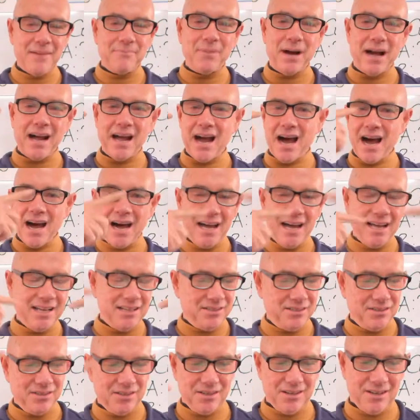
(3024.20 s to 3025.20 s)
my
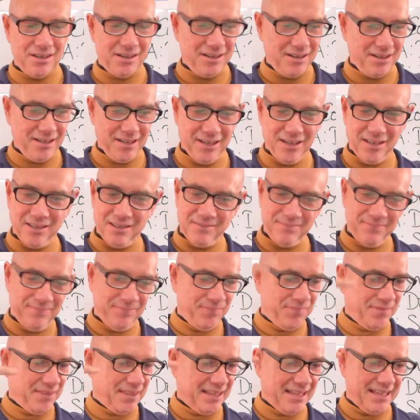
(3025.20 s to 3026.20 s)
eyes are, are
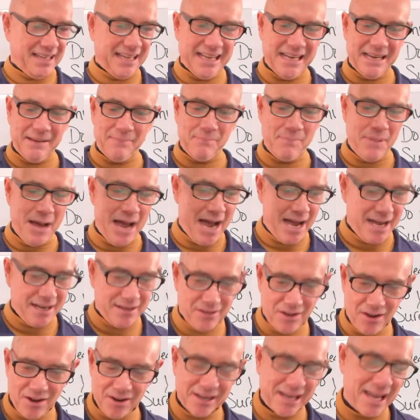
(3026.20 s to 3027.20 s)
getting bad.
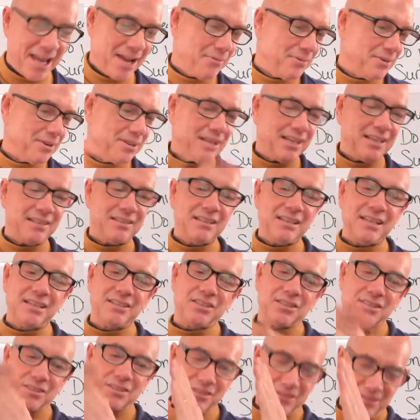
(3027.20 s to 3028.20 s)
Okay, let,
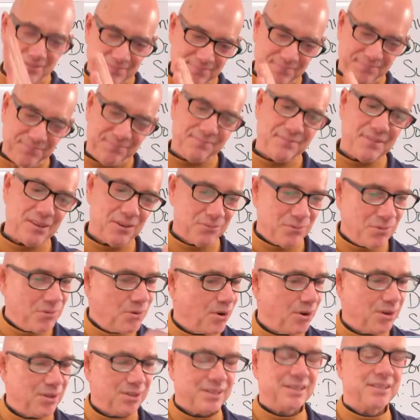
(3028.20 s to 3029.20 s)
let's
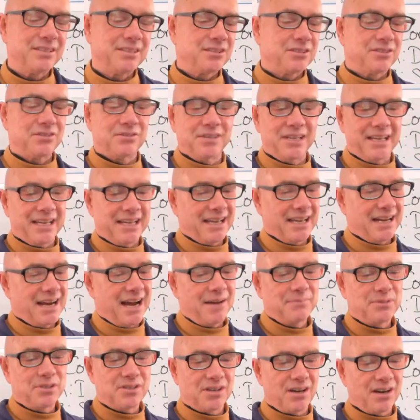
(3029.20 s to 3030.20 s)
roll. Let's do it again.
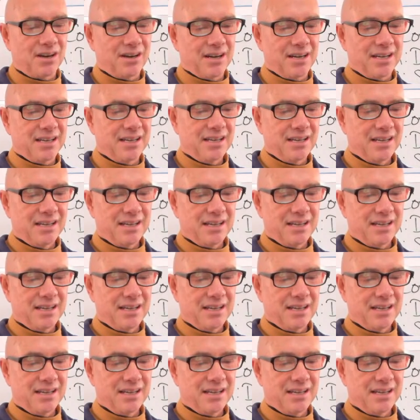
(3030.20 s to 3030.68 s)
I'm sorry.